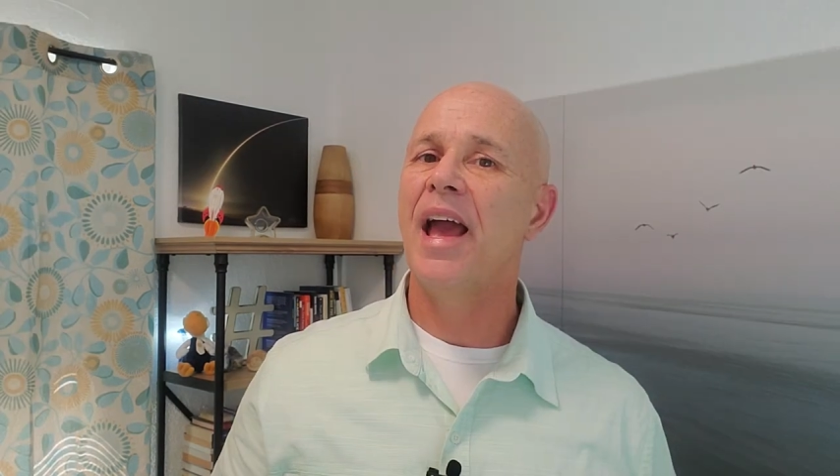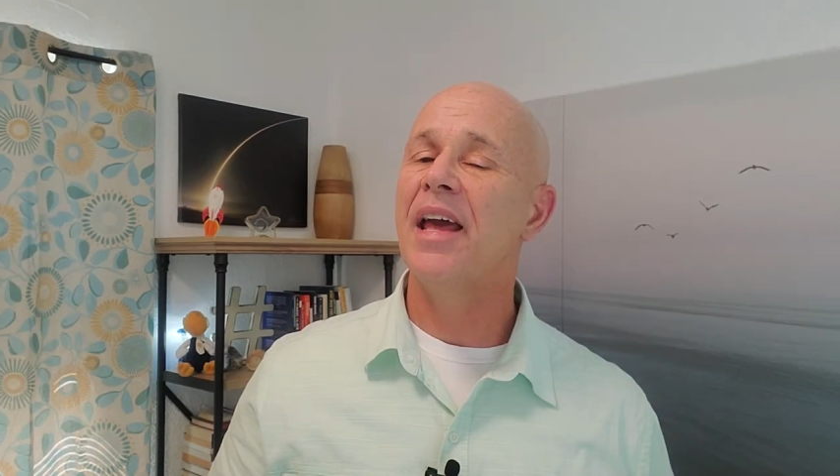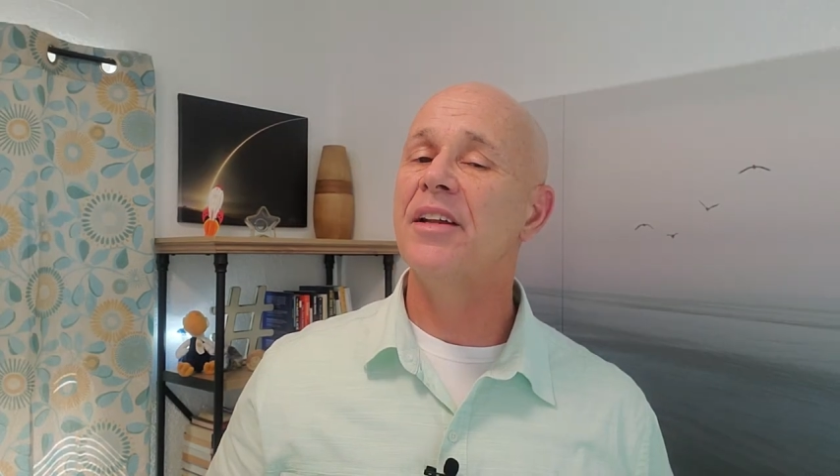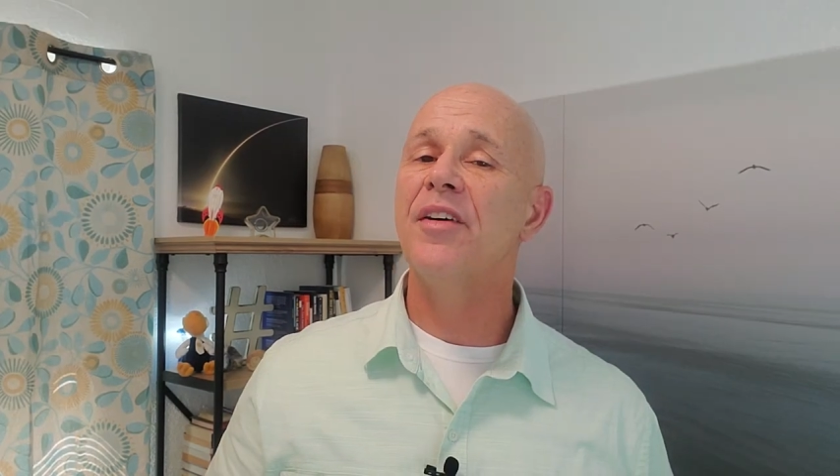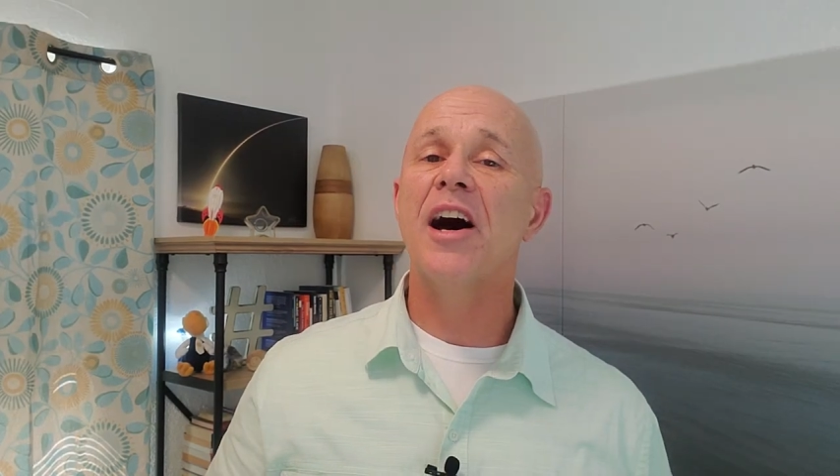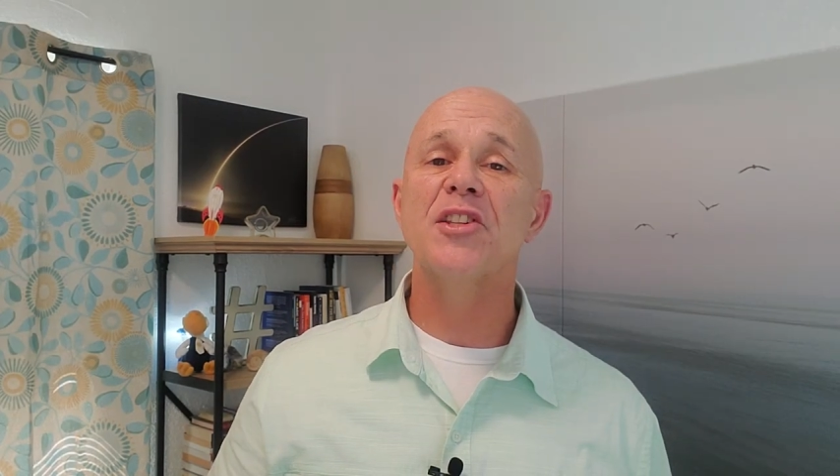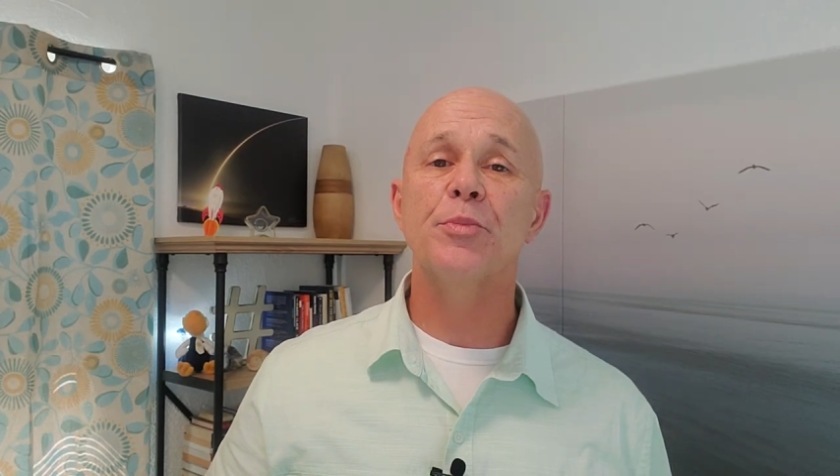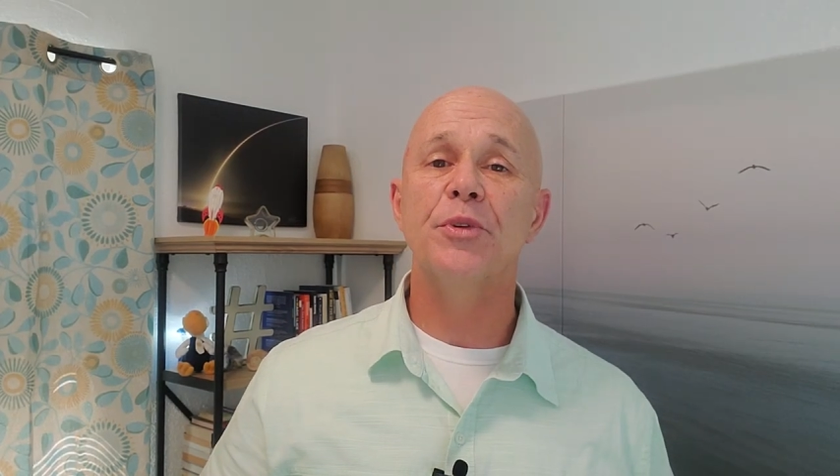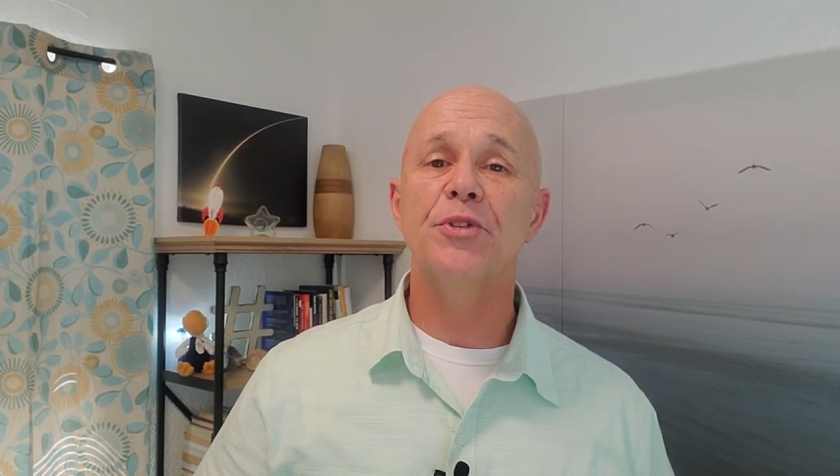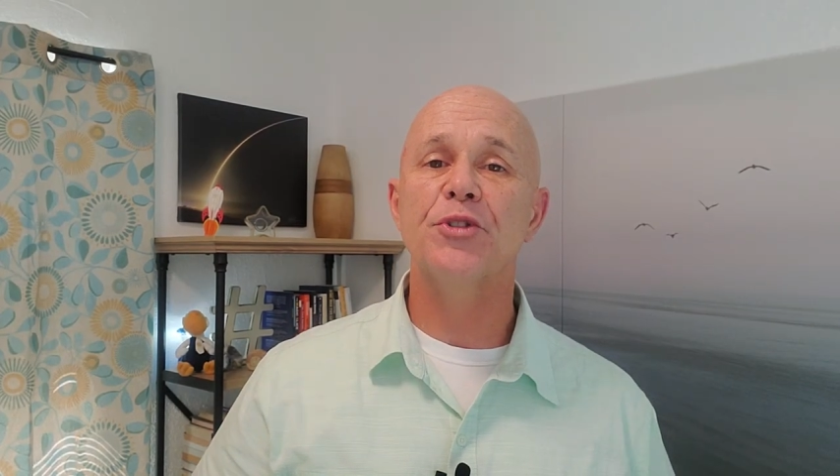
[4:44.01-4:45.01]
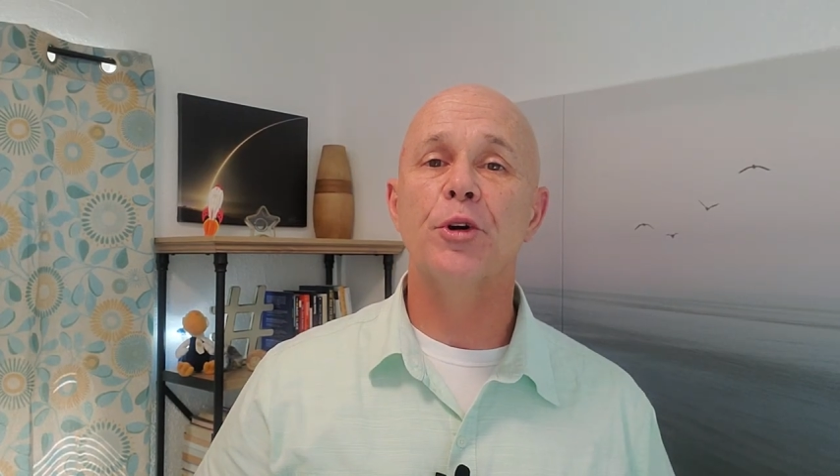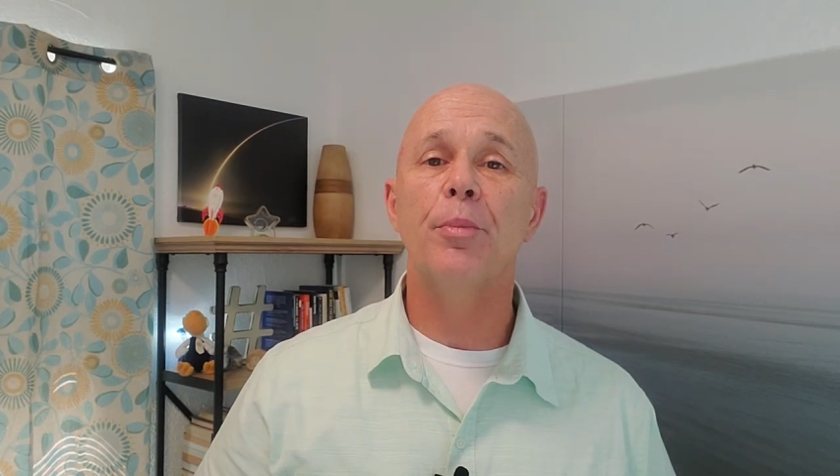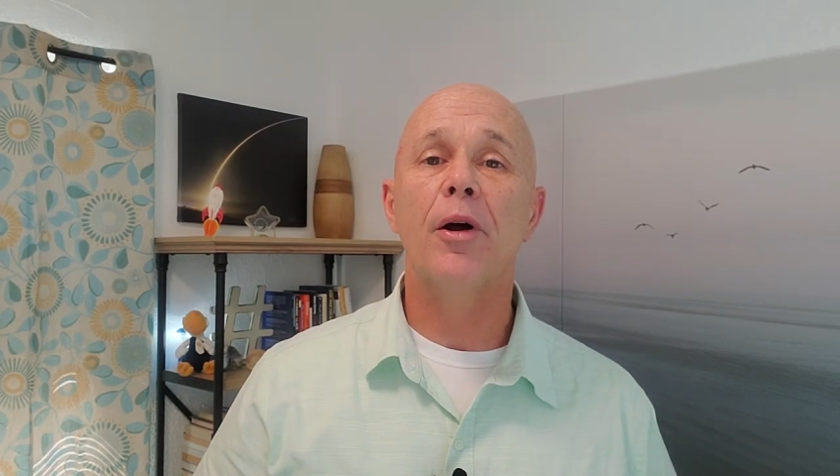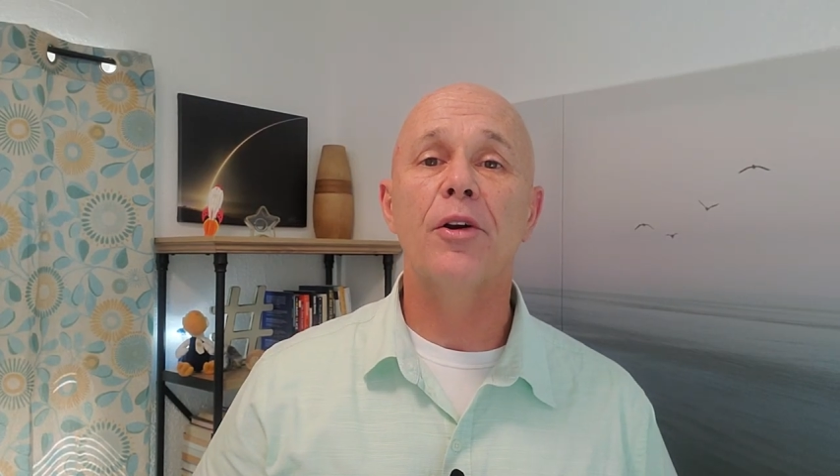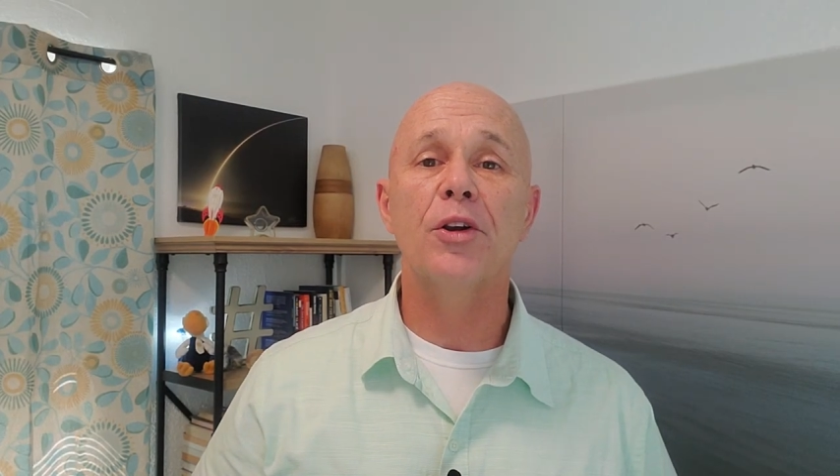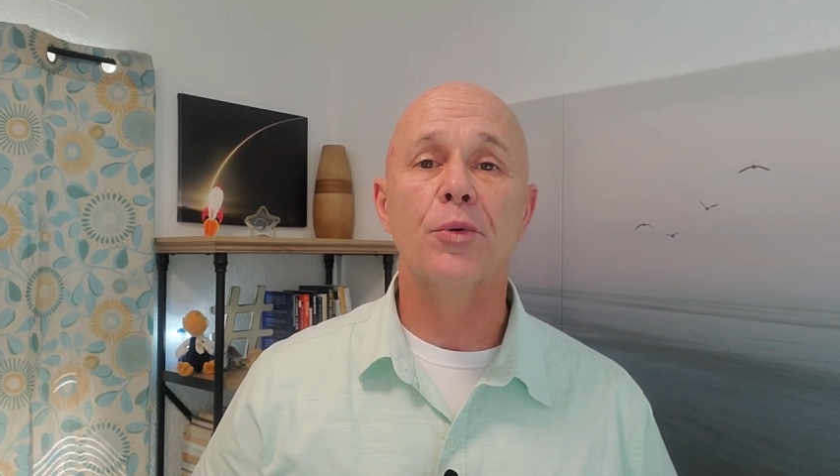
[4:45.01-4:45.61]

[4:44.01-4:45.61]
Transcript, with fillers: And if hospitals are a part of